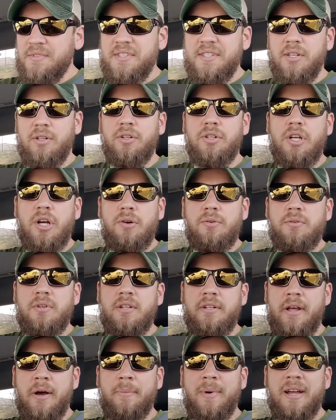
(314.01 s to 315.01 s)
silicone.
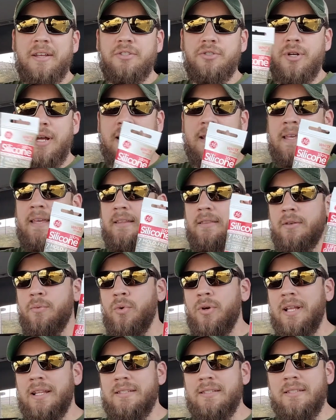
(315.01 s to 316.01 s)
Now, mind you, I didn't get the
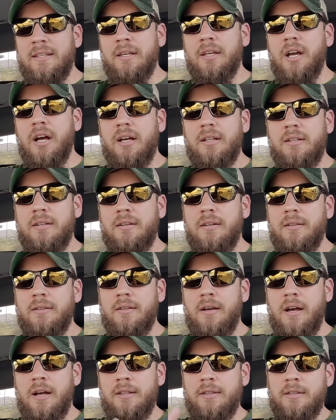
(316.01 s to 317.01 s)
one that's in the gun,
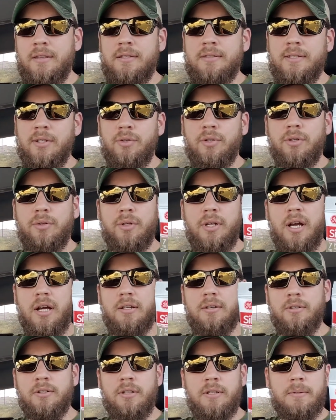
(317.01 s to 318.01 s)
uh, the silicone
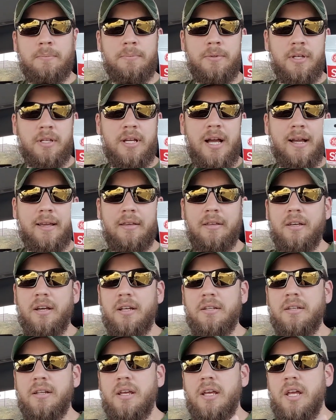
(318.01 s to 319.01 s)
gun or the, the caulking
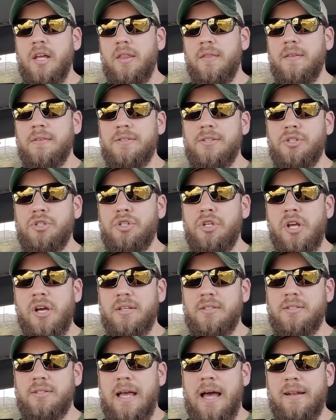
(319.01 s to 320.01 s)
gun. This is
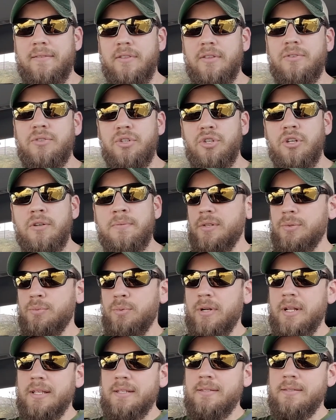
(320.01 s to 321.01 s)
just out of the tube. This
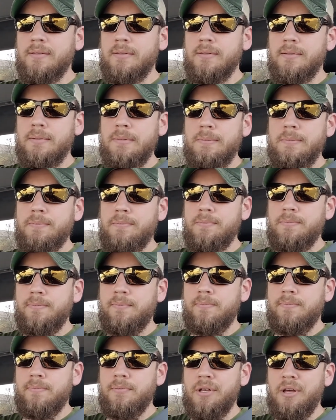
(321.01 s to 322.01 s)
one is
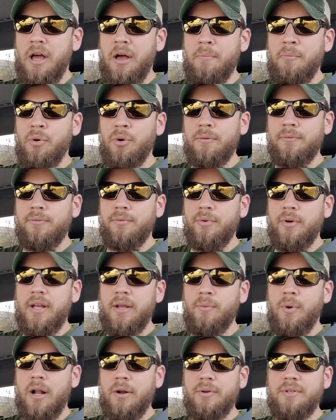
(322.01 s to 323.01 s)
uh,
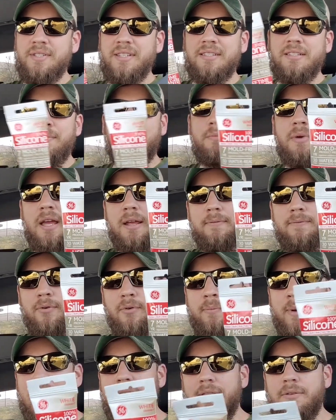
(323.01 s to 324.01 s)
mold-free, water-resistant, made
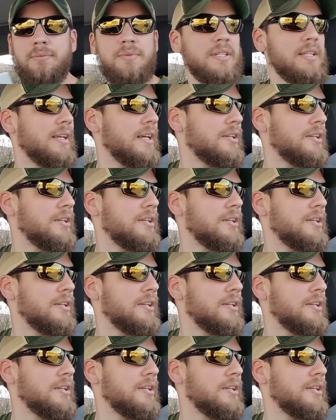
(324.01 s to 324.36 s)
for bathrooms and